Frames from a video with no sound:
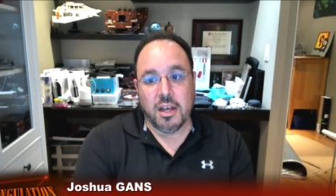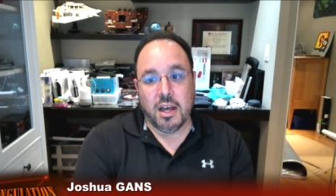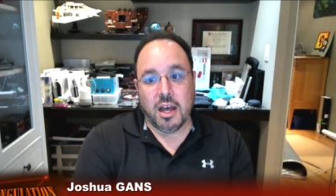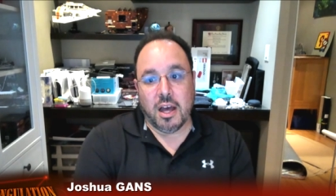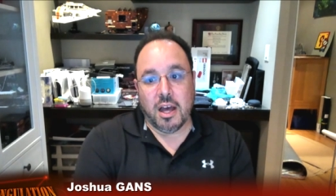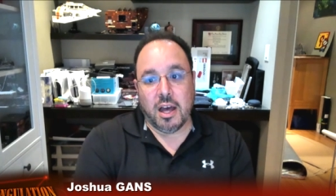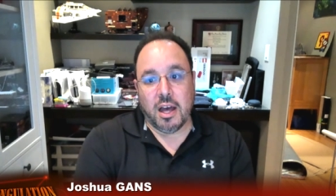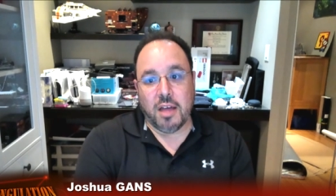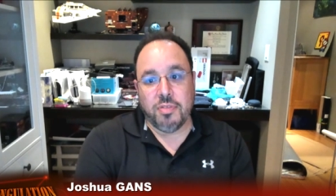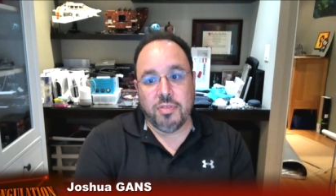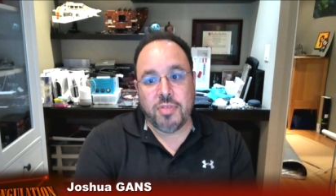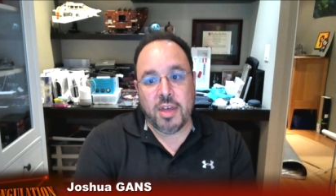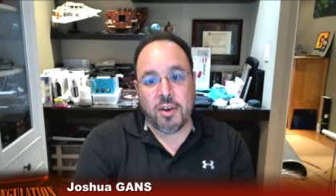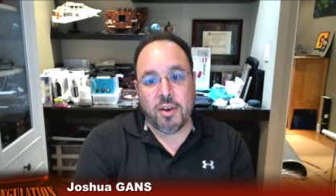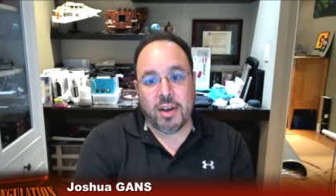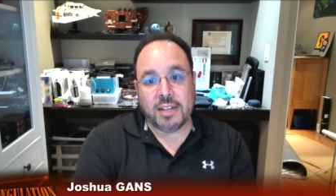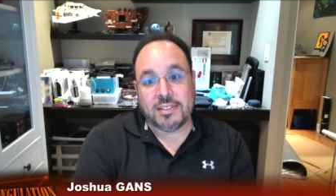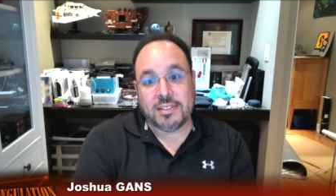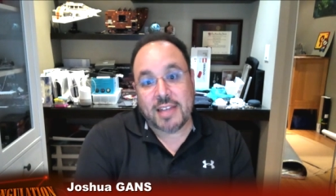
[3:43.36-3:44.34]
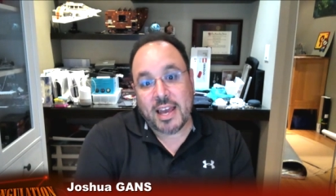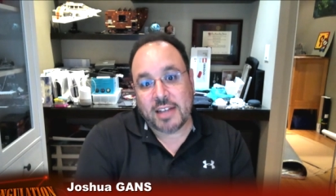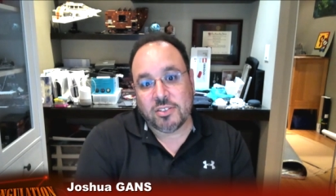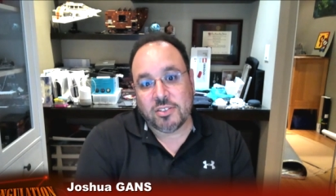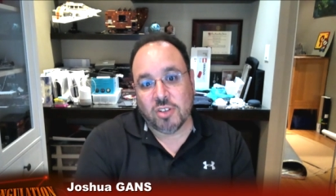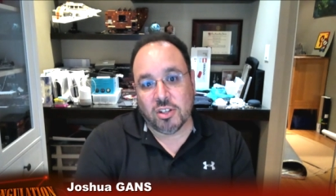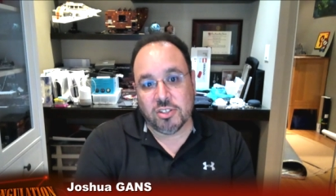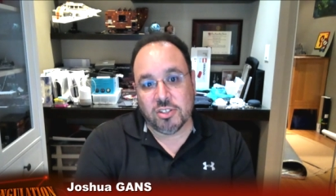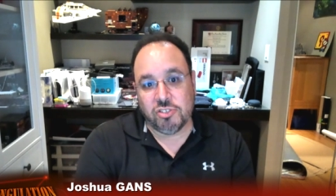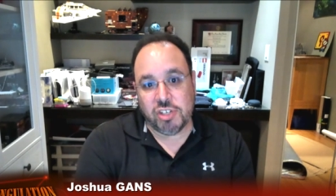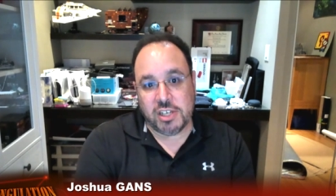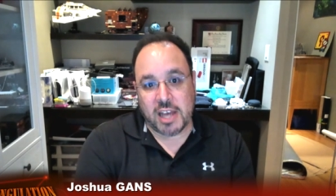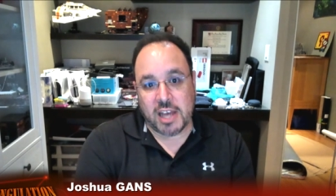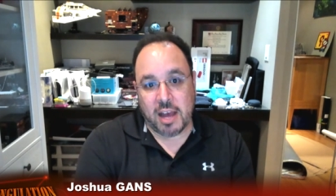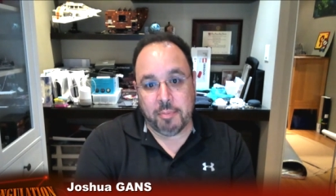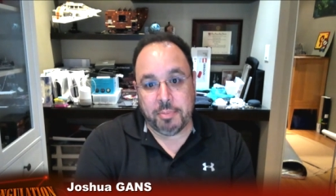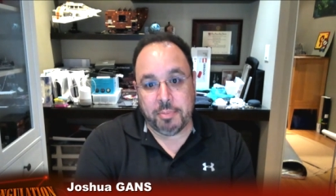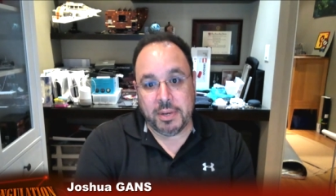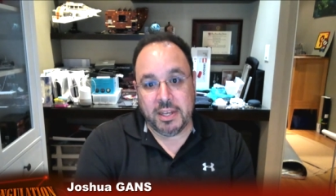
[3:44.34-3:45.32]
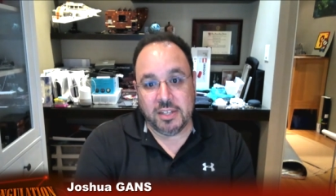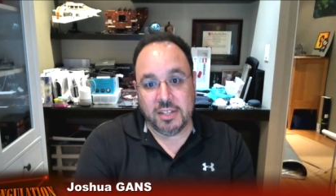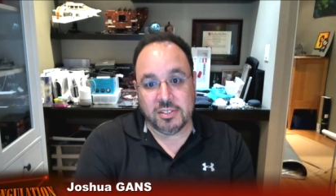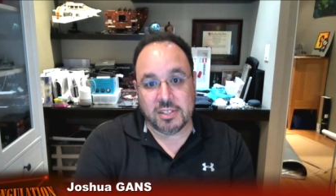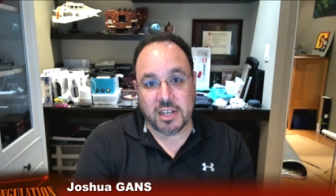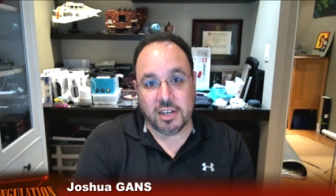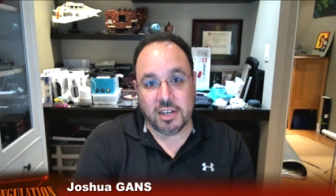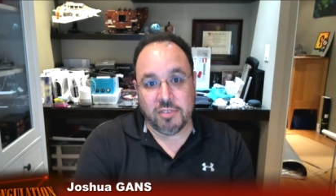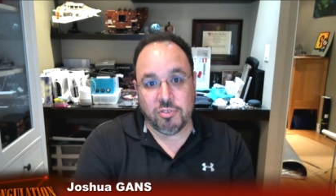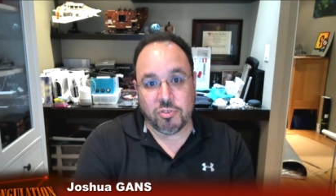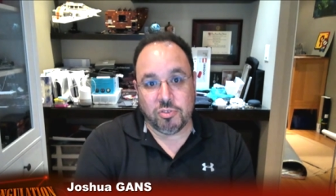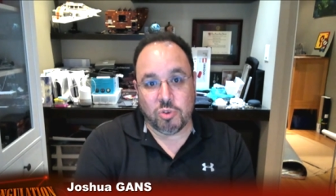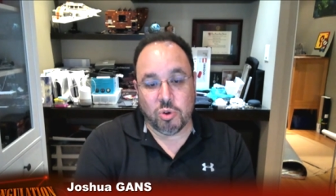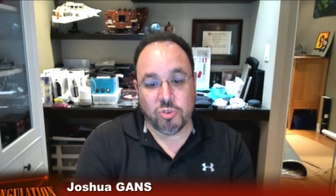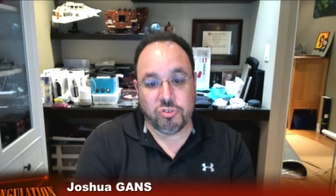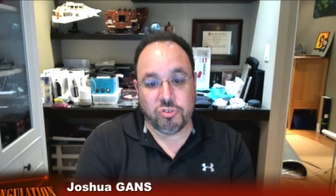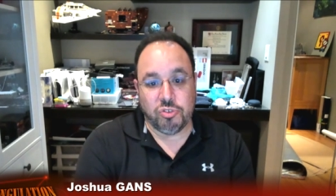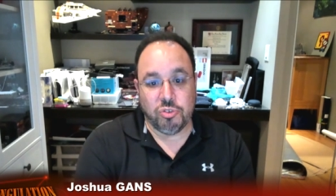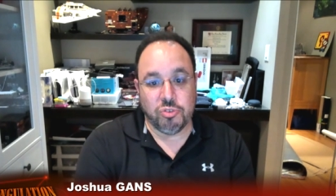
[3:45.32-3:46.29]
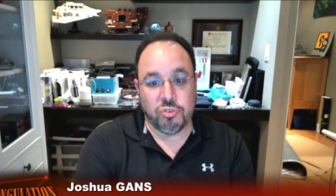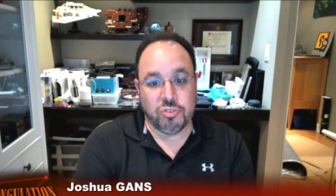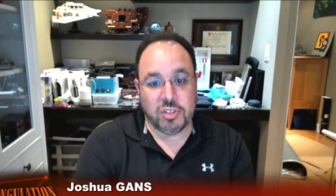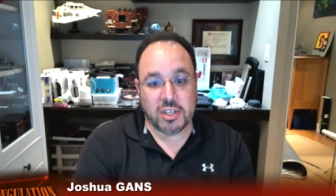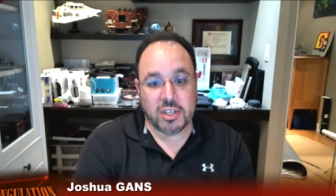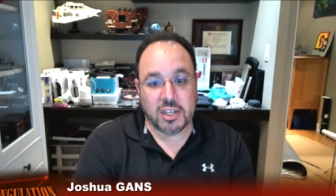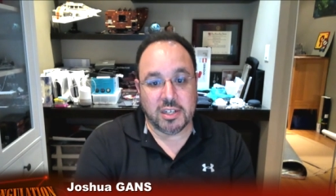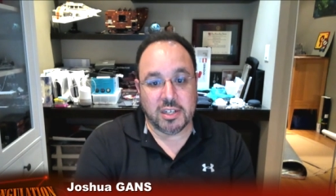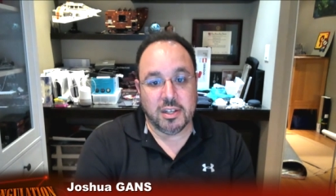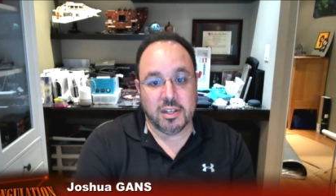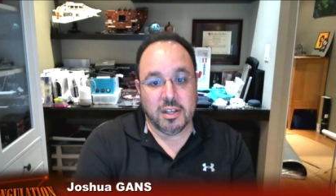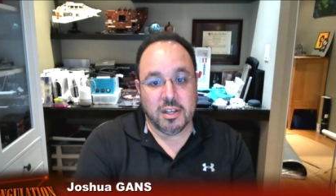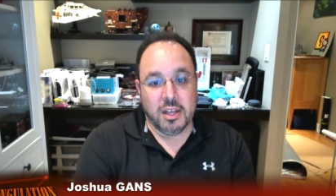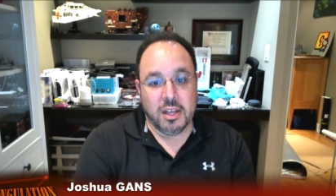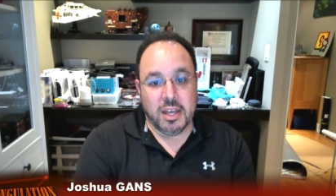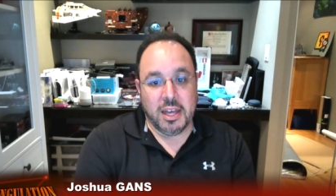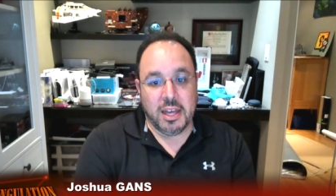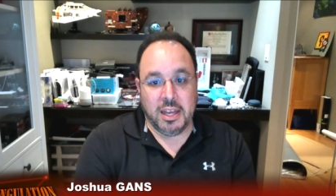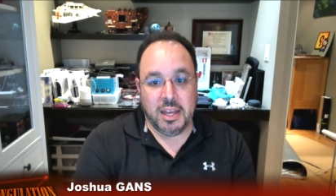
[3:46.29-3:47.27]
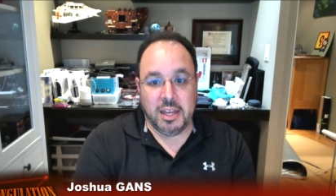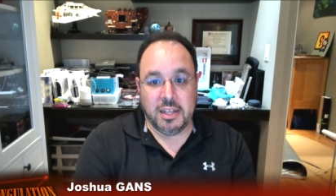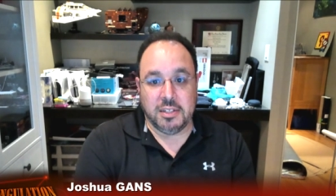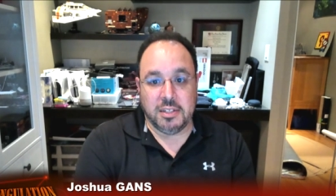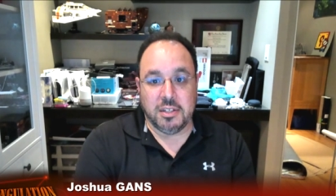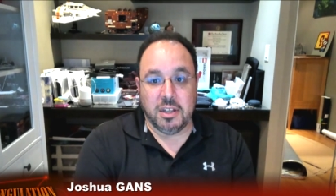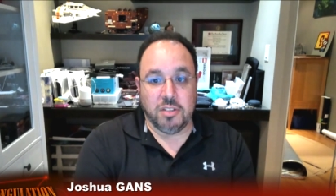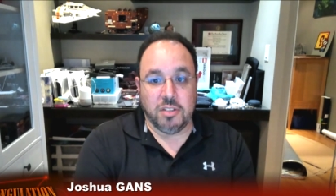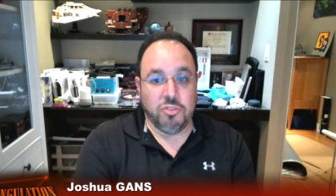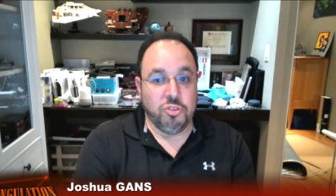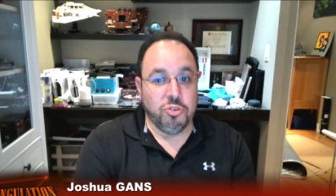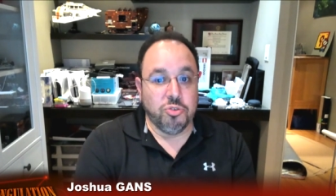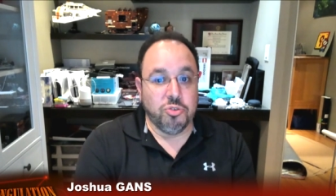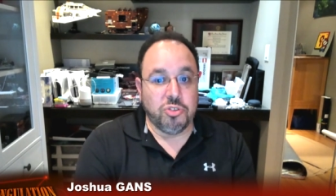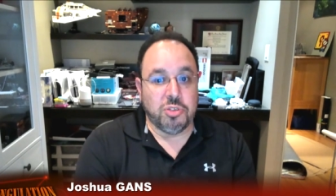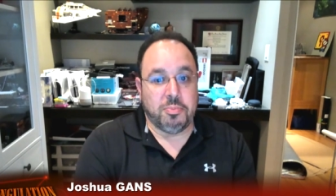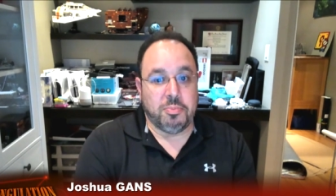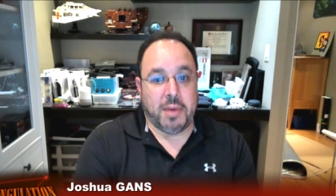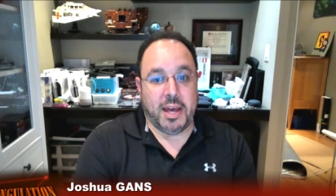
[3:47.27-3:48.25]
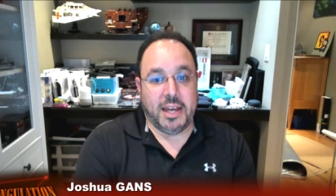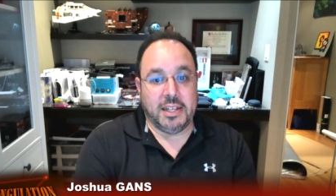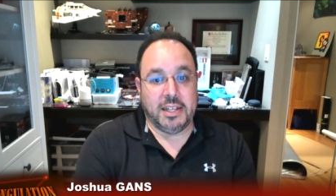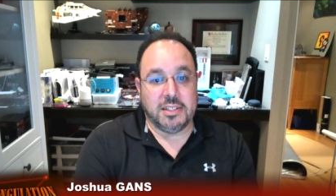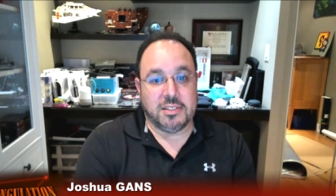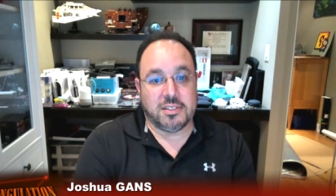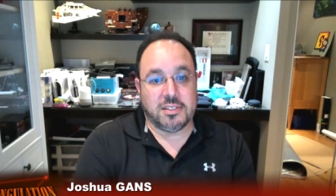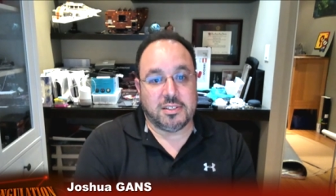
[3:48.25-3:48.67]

Uh, there are technology companies that are, of course, using it in new domains.